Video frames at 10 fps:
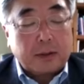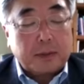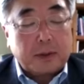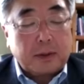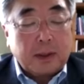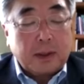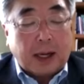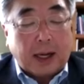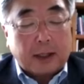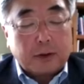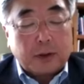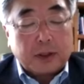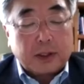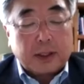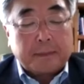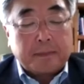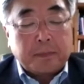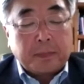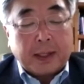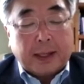incredible,
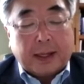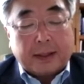hardworking,